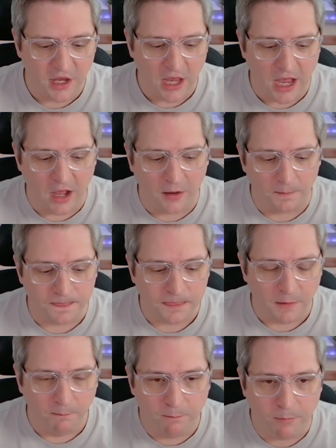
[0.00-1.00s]

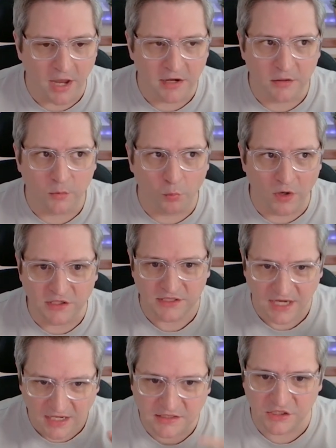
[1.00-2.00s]
But when you
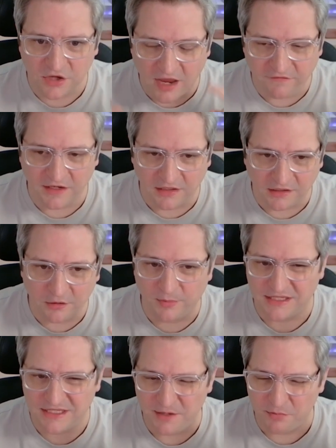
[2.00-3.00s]
start to dive in a little
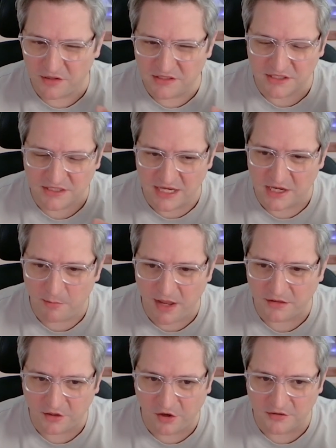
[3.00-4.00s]
bit deeper and just think about
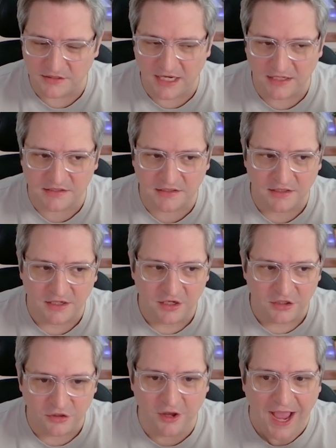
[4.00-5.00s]
the context,
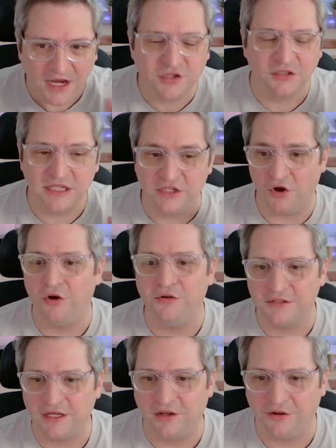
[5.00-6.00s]
you actually
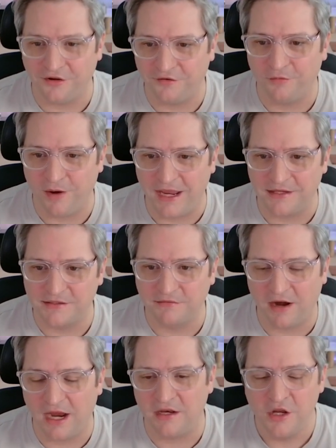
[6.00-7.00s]
don't in a lot of ways,
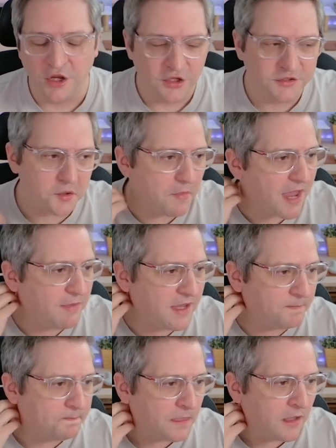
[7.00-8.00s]
right? Yeah, so
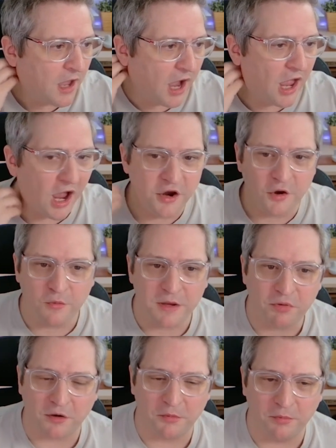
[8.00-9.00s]
maybe I know we
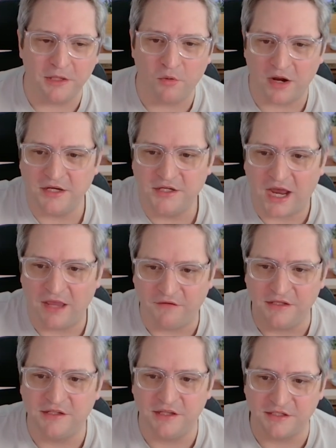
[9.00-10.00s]
probably want to dive
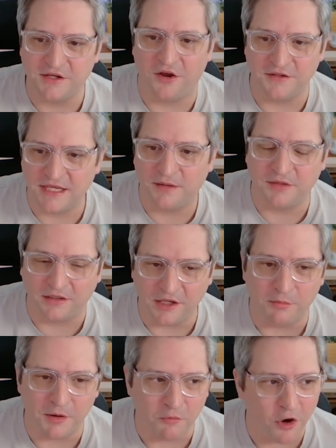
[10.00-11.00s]
into this concept a
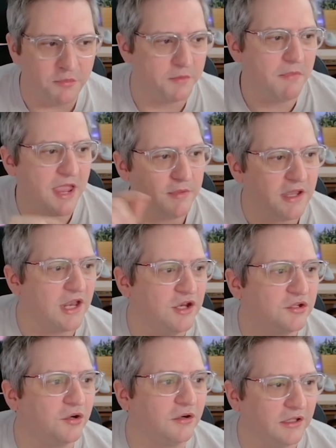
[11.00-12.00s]
little bit more, but maybe can you
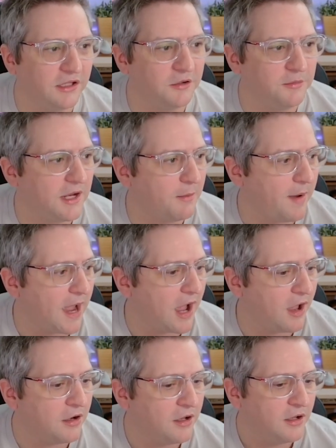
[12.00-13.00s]
talk a little bit
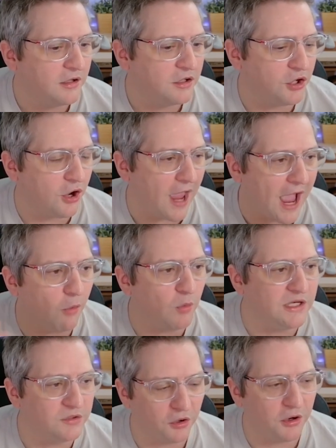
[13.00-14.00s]
about, how we
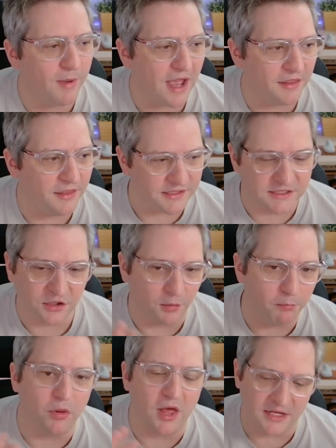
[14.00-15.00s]
talk about this sort of
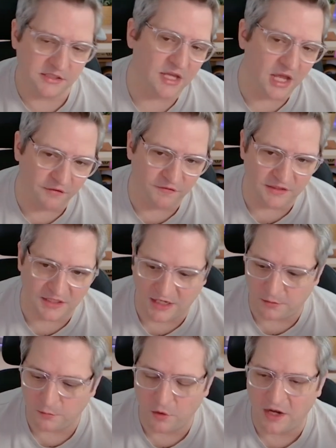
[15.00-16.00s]
blind side of
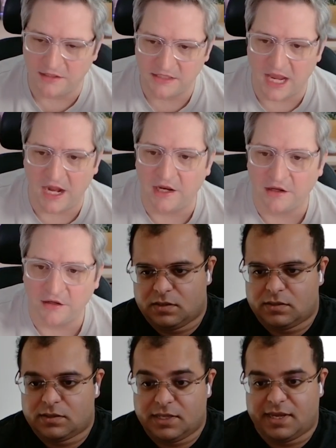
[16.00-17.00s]
internet-wide scanning?
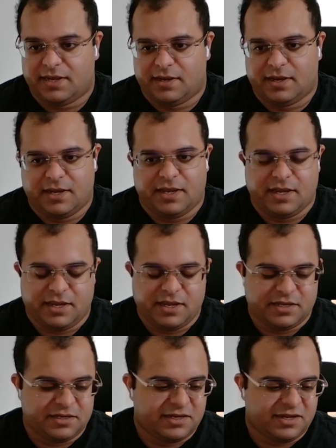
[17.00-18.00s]
Yeah,
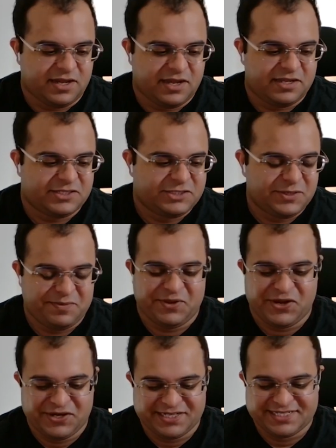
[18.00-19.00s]
and to be
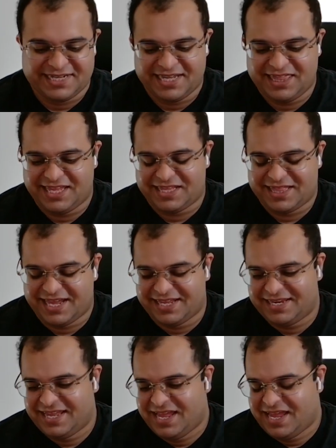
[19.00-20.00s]
honest, I think
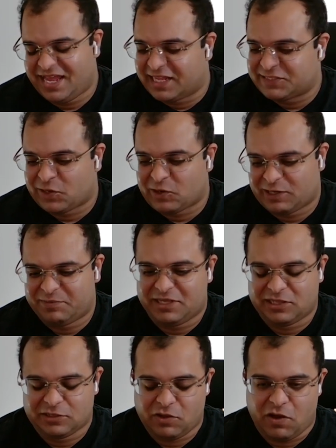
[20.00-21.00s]
that it's not going to be
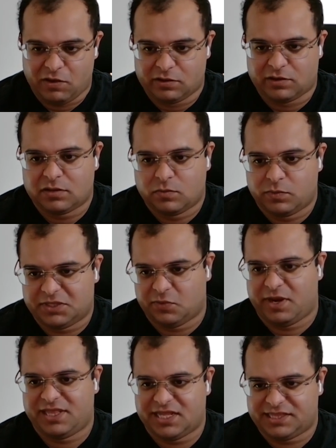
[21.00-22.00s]
long with the
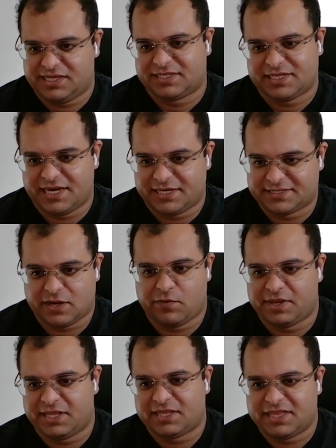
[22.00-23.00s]
way that the internet is
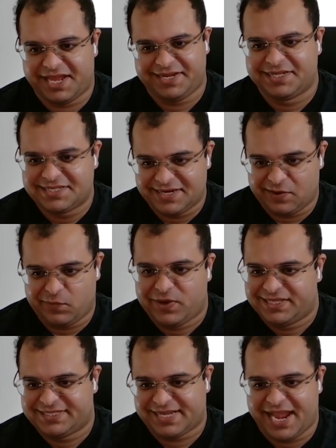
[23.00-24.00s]
going, that
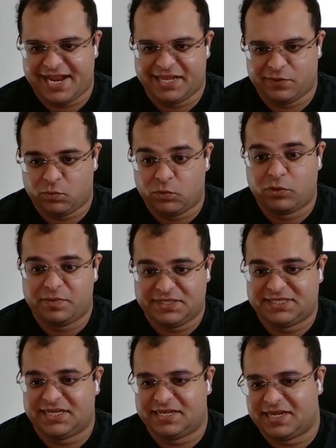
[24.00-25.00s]
internet-wide scanning will be
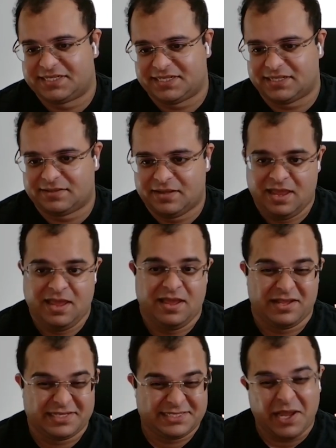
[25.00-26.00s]
seen as a
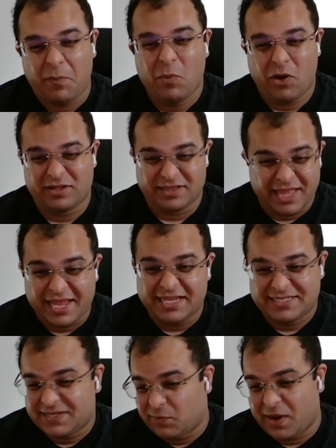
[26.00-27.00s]
somewhat
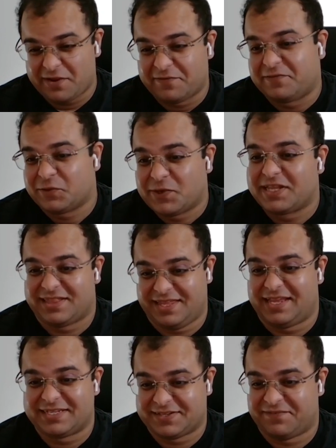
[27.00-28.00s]
legacy way of doing
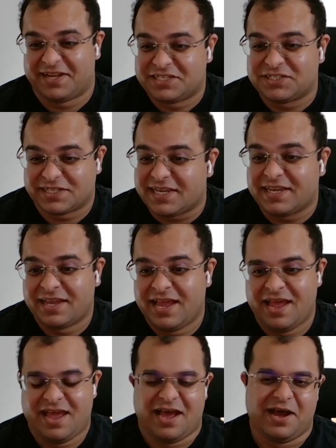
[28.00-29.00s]
things eventually.
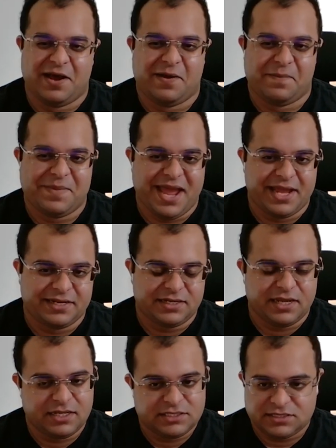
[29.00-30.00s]
And
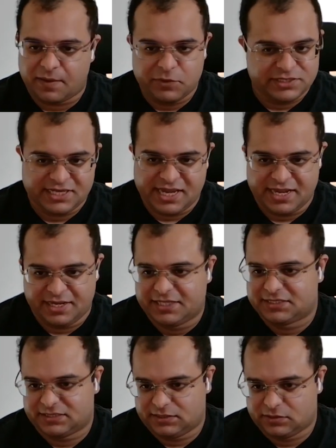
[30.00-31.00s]
I'm not saying
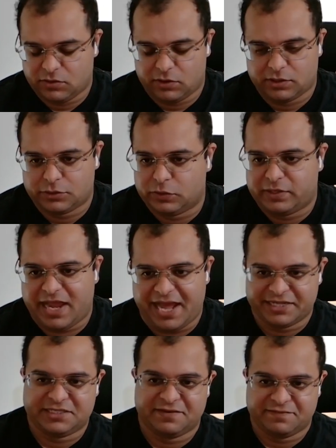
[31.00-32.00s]
it's not a good
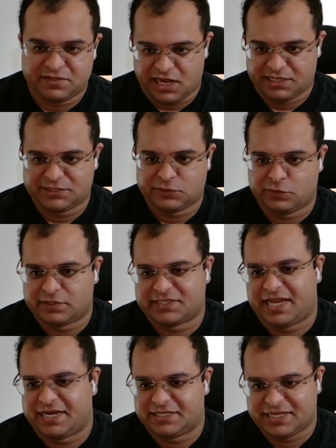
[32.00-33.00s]
additive data source
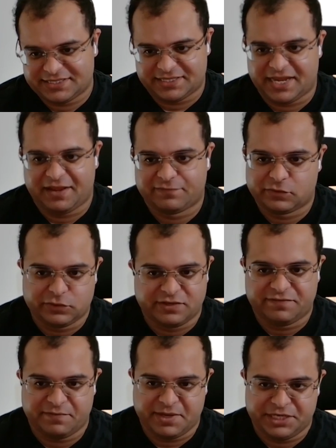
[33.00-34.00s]
and it doesn't have good
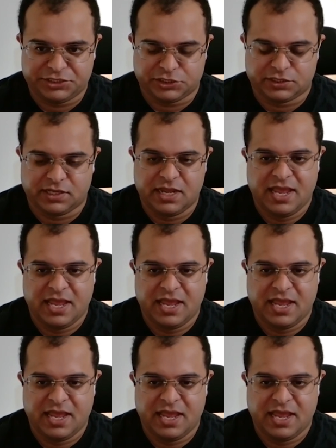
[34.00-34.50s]
information.